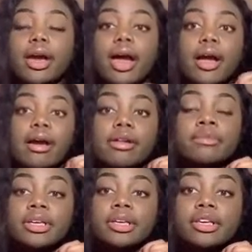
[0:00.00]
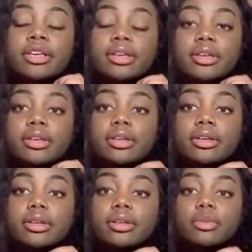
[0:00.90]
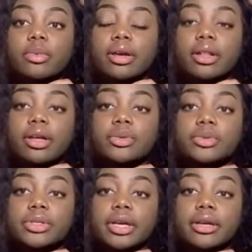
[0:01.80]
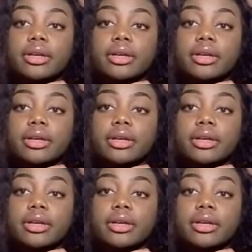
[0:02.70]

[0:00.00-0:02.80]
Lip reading: I got a B in what class was that?